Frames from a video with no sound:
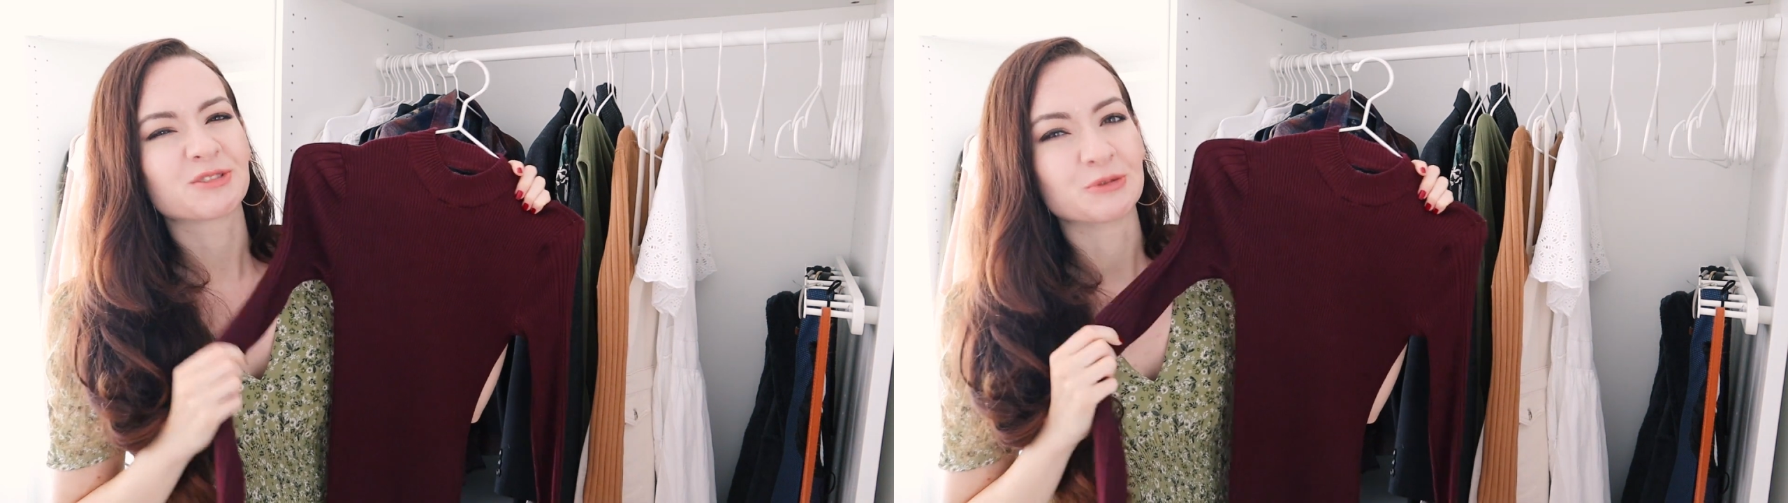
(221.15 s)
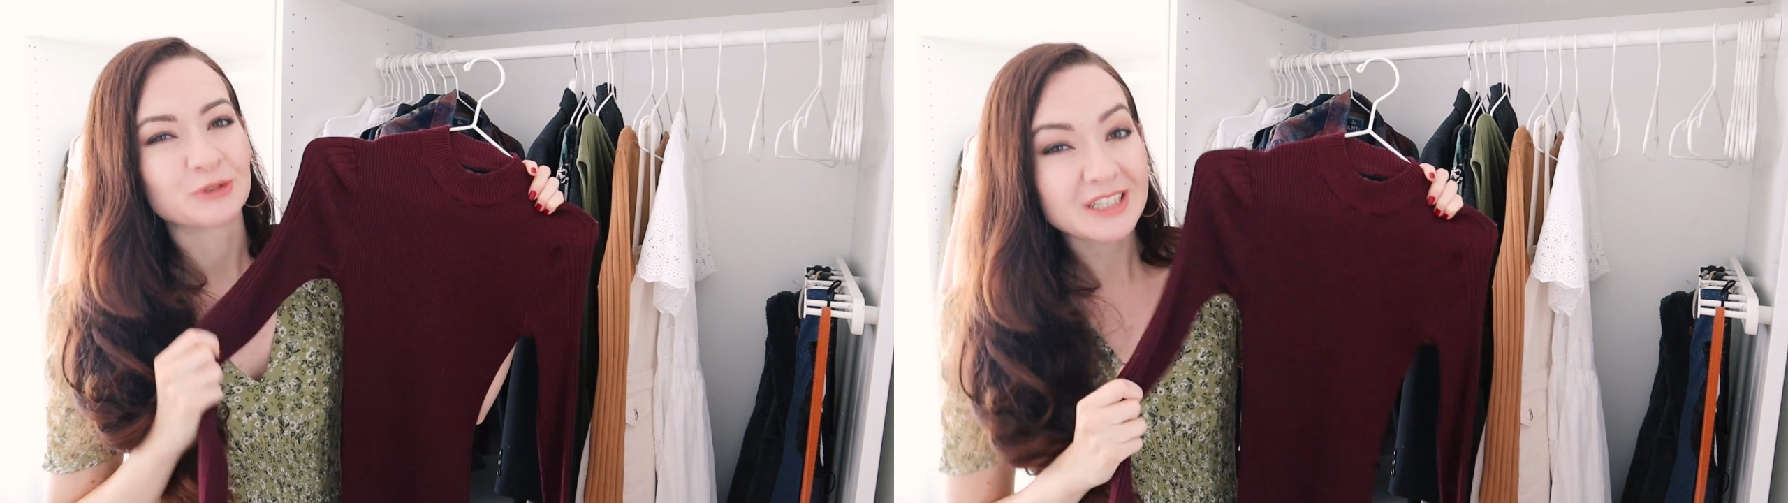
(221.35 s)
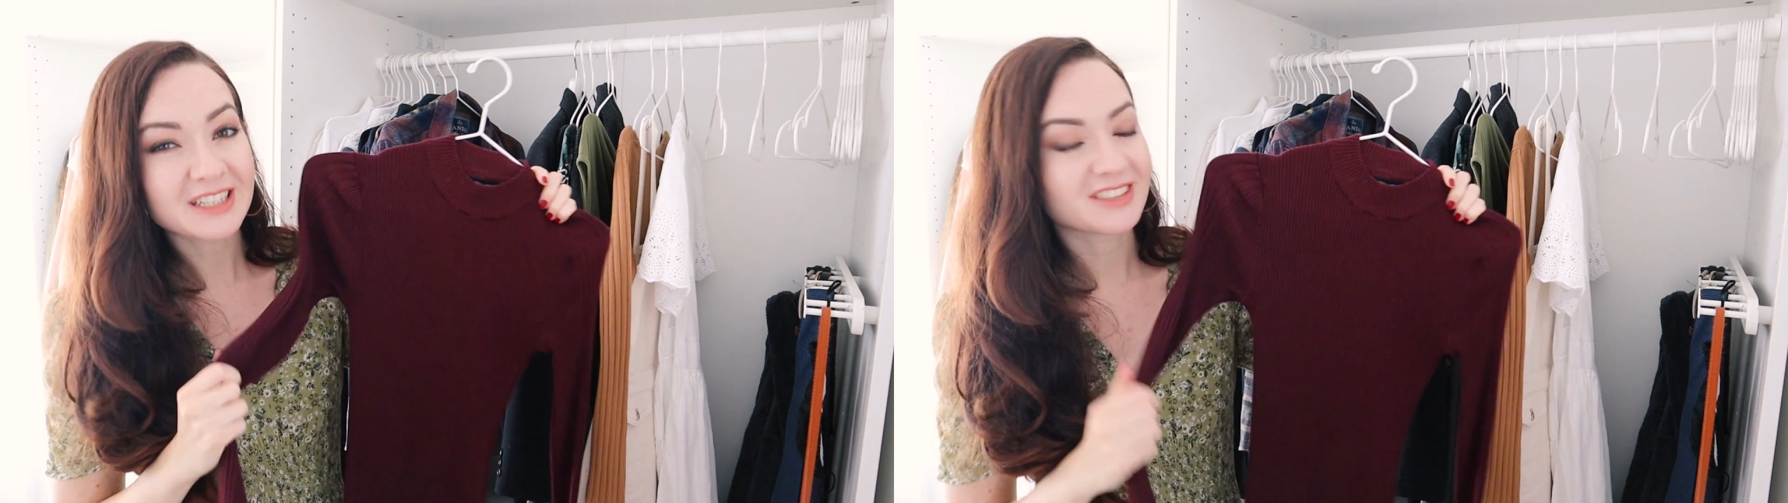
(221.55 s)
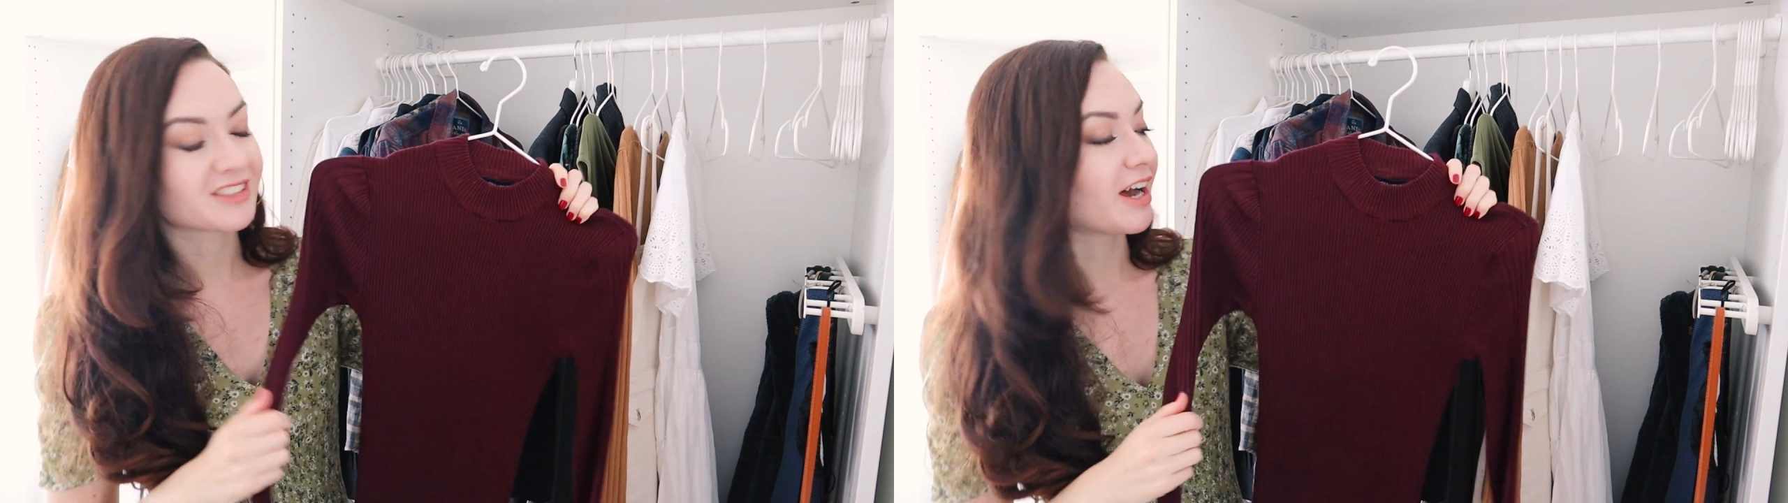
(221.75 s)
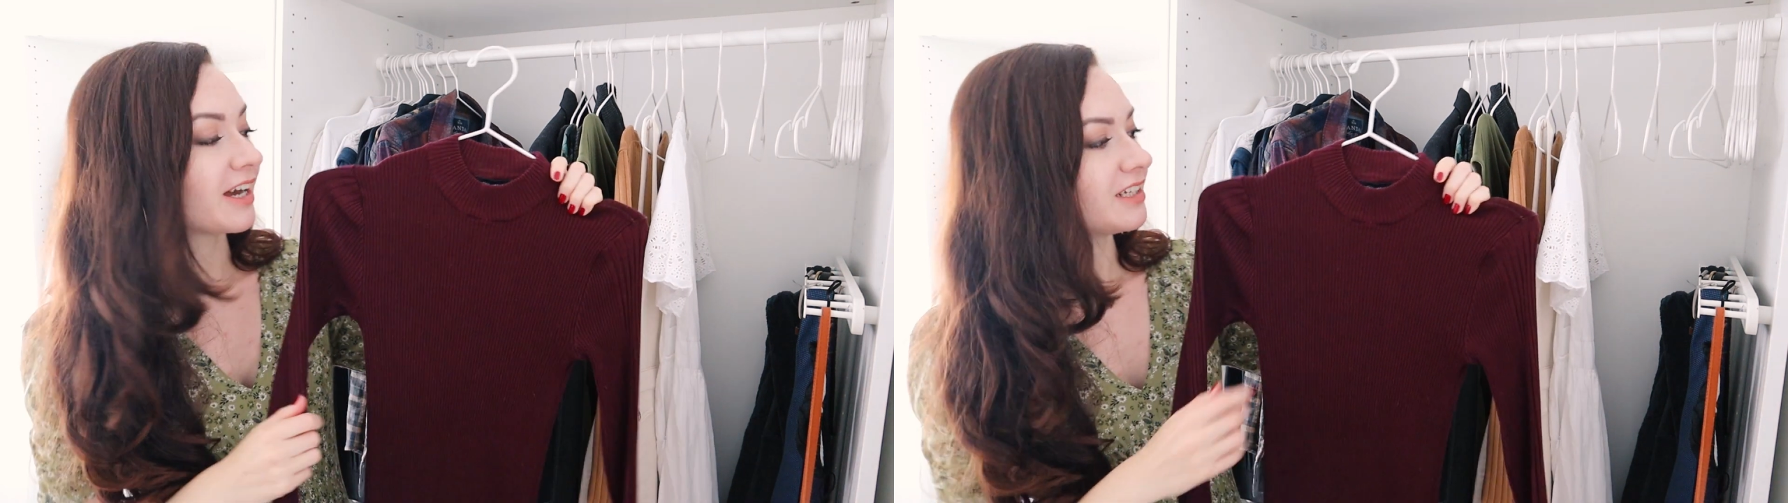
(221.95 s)
really
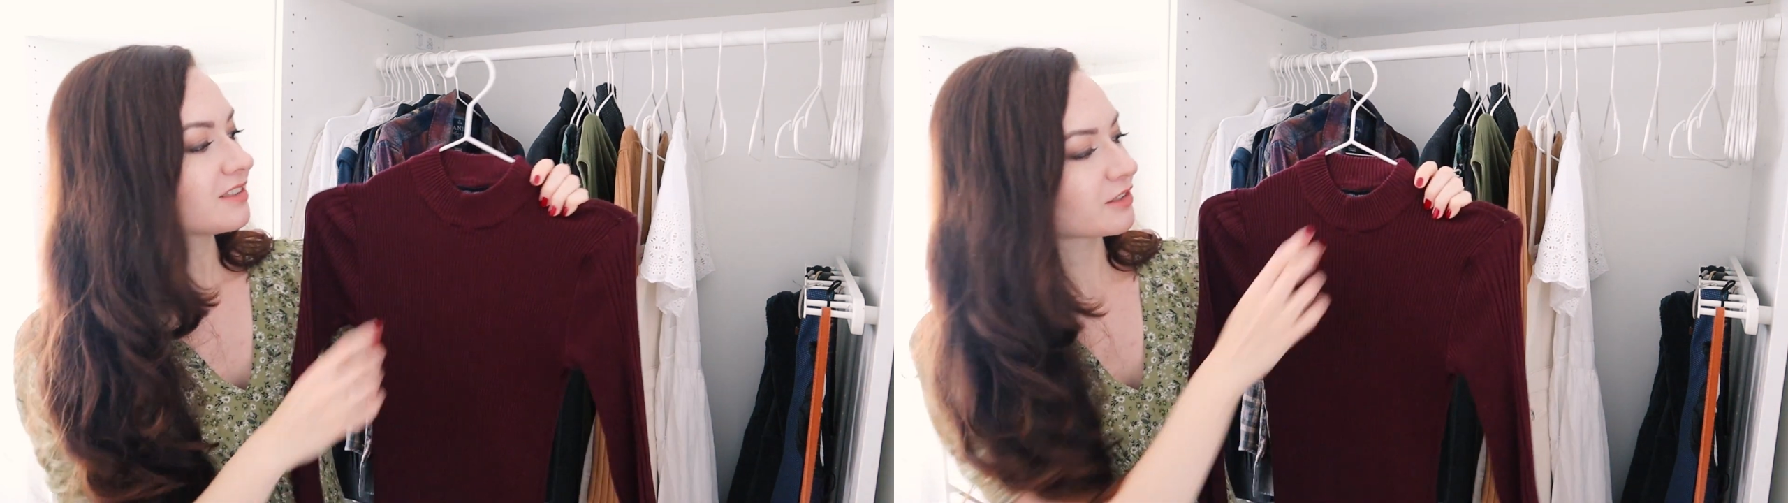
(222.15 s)
tight,